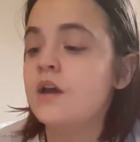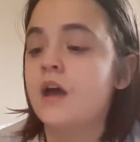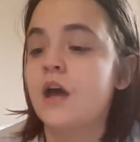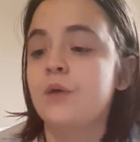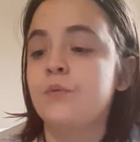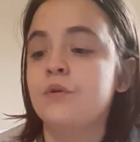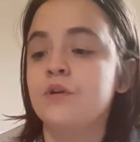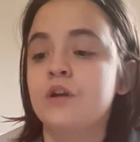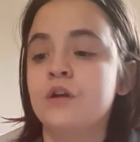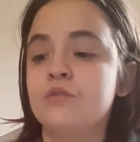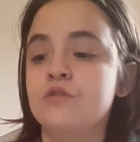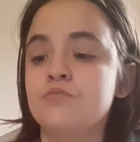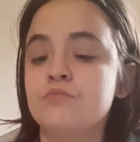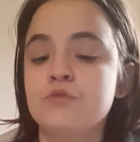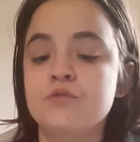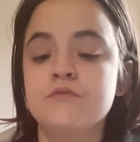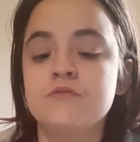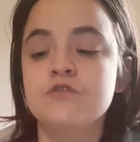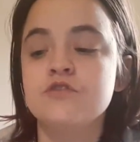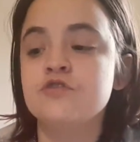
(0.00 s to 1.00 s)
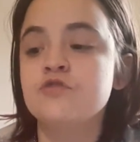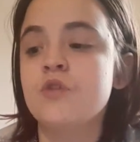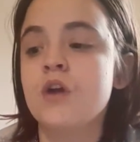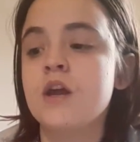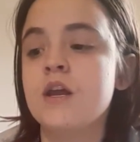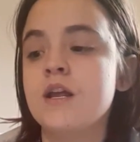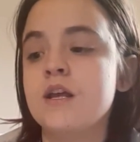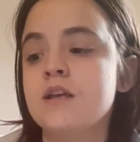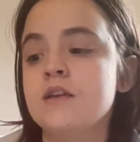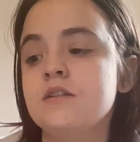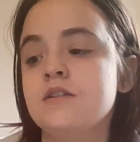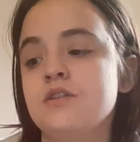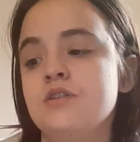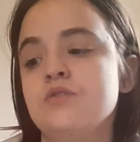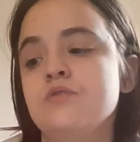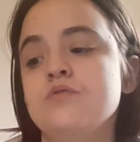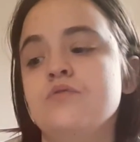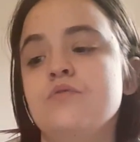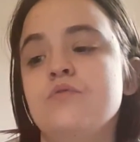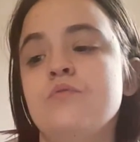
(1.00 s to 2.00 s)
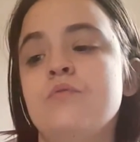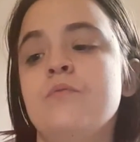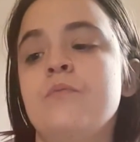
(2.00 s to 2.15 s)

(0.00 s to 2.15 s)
and we're going to move straight into